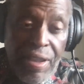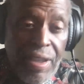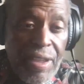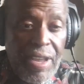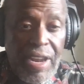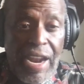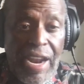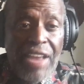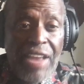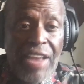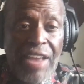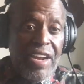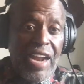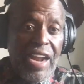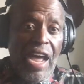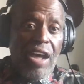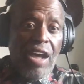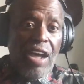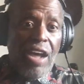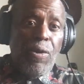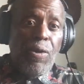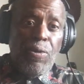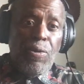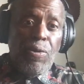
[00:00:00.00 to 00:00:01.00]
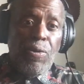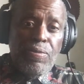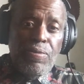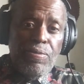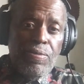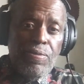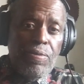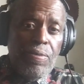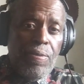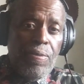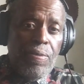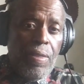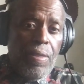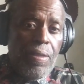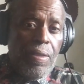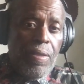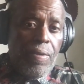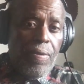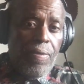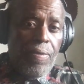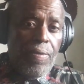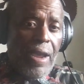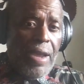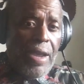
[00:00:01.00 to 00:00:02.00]
I said, I'll go,
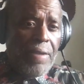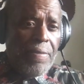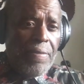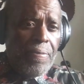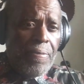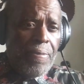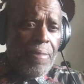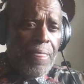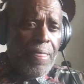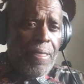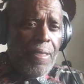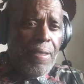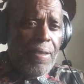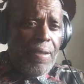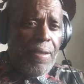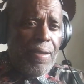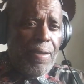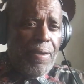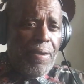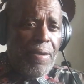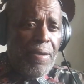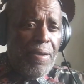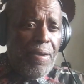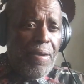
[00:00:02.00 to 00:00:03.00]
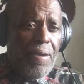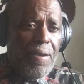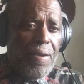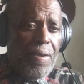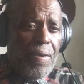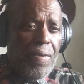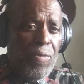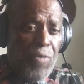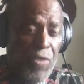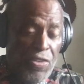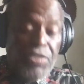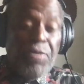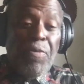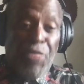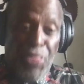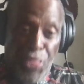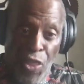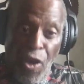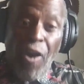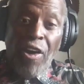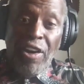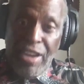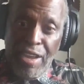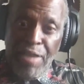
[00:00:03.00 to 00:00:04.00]
right? With some
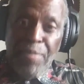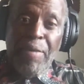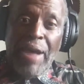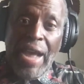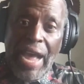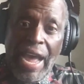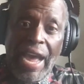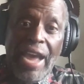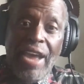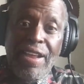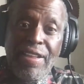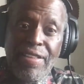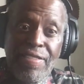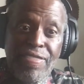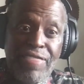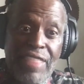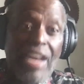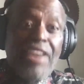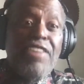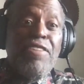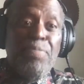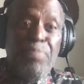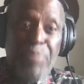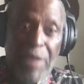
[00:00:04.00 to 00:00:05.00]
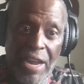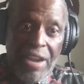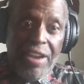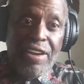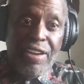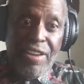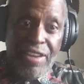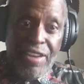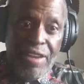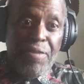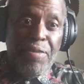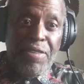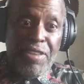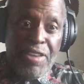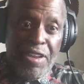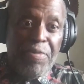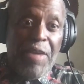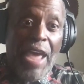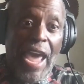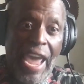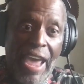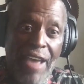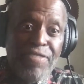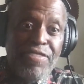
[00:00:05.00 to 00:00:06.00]
thought in mind that it's better to
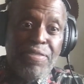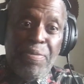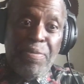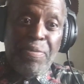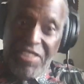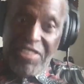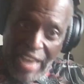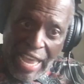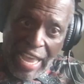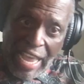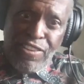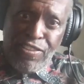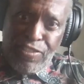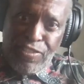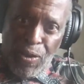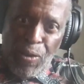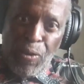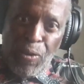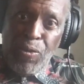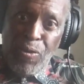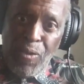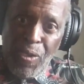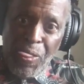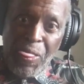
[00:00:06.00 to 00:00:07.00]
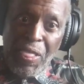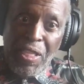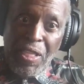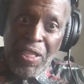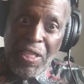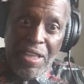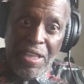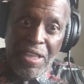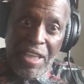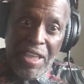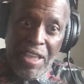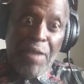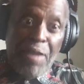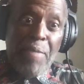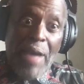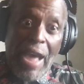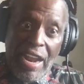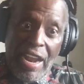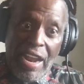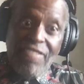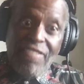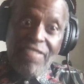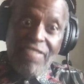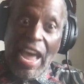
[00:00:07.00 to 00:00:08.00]
have some say-so in the
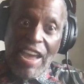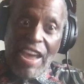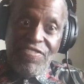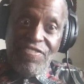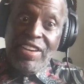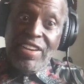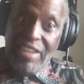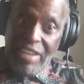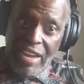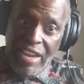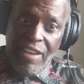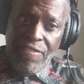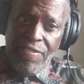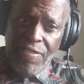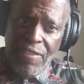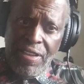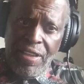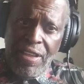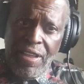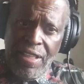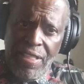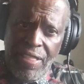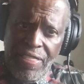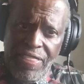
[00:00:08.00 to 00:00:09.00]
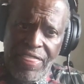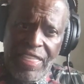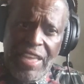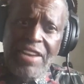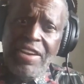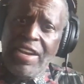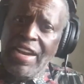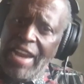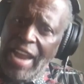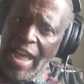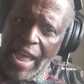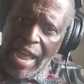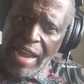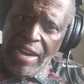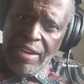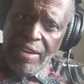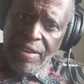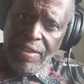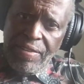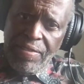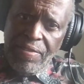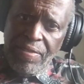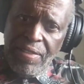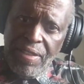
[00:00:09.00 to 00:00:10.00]
matter of life and death than to not.
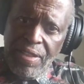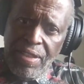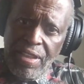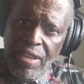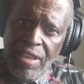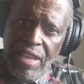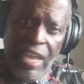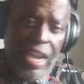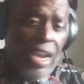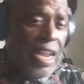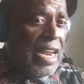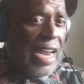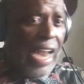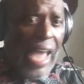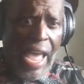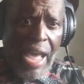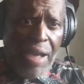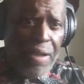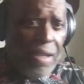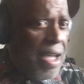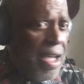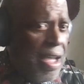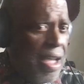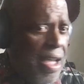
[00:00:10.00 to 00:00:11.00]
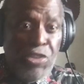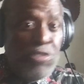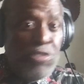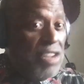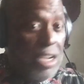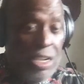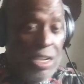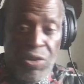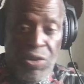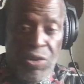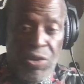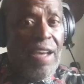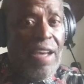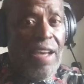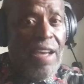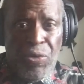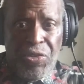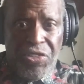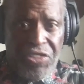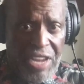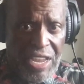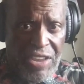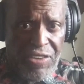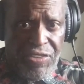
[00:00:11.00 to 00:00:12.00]
In a line company, you really don't have no
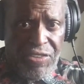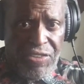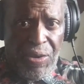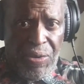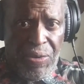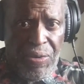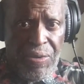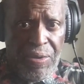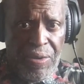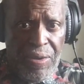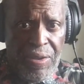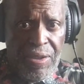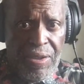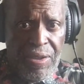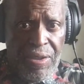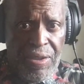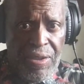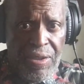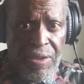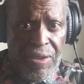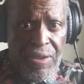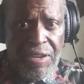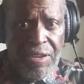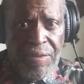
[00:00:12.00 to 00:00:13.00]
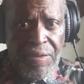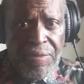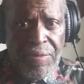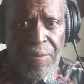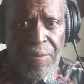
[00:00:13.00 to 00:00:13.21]
say-so, you see?